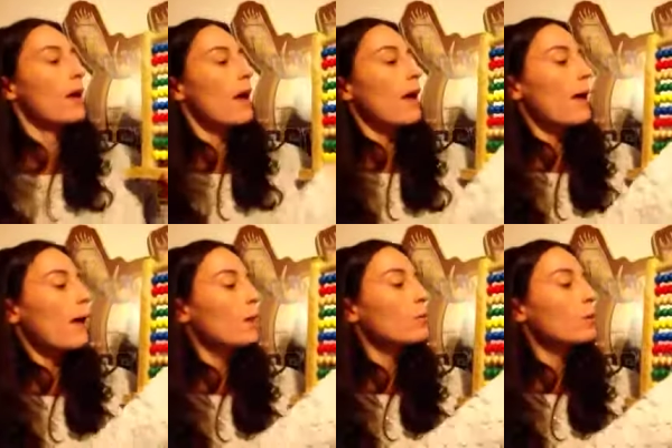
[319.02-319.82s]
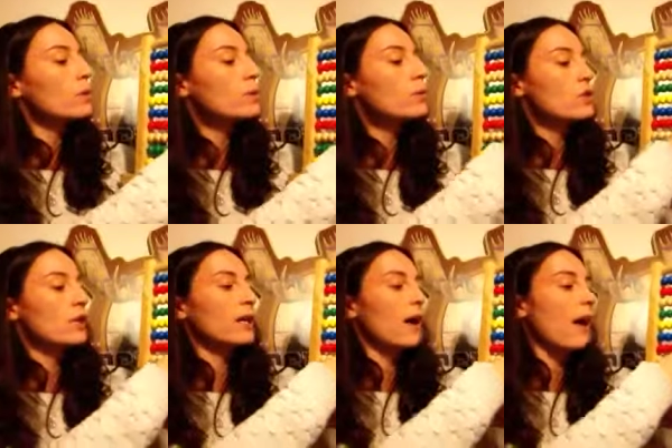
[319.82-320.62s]
And we'll do the
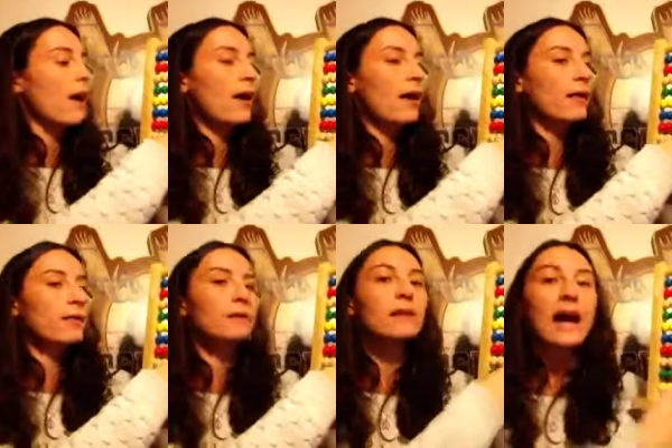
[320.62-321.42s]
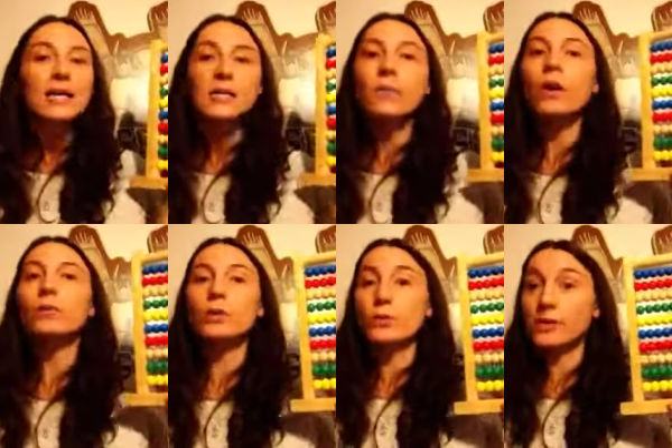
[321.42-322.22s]
trick on the last
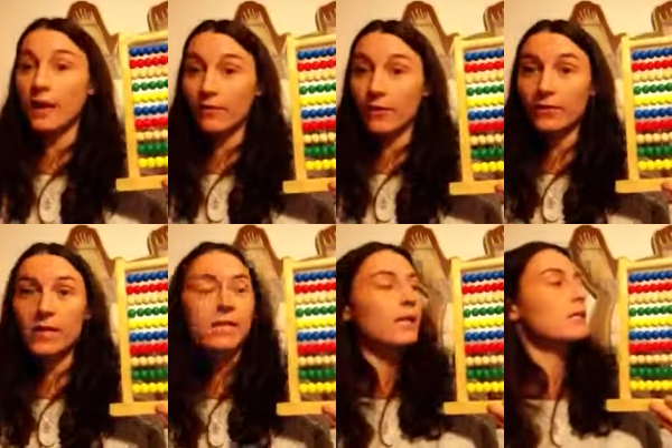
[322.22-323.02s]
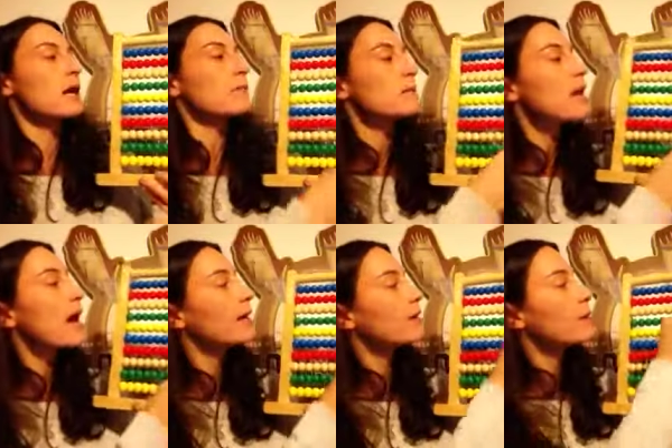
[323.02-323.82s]
one, which was that 56 times
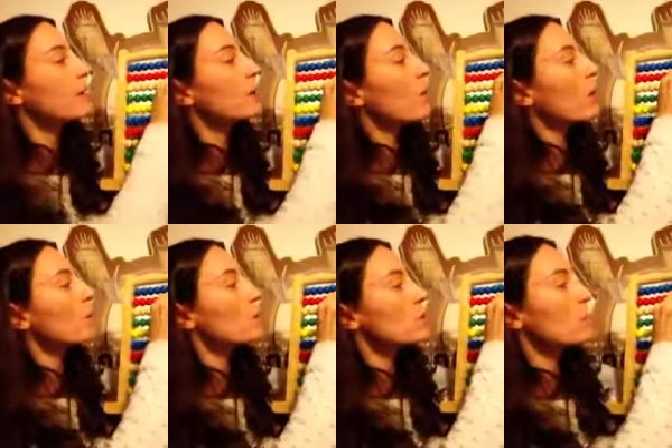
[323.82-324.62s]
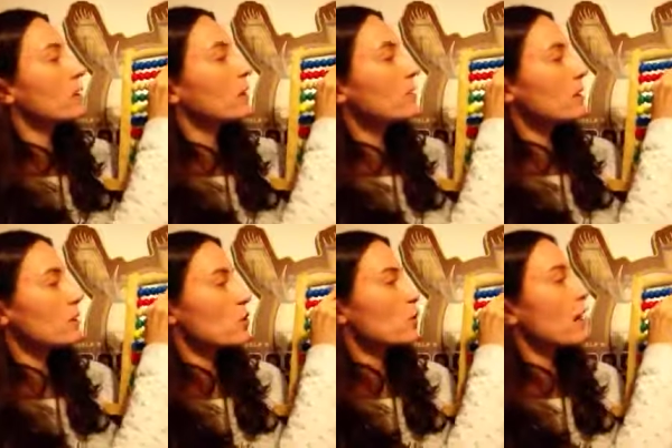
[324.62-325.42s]
9, the bigger one. We'll do it using
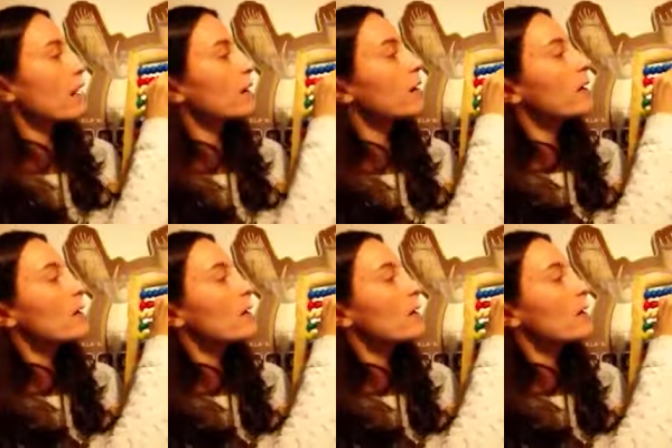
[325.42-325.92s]
the trick.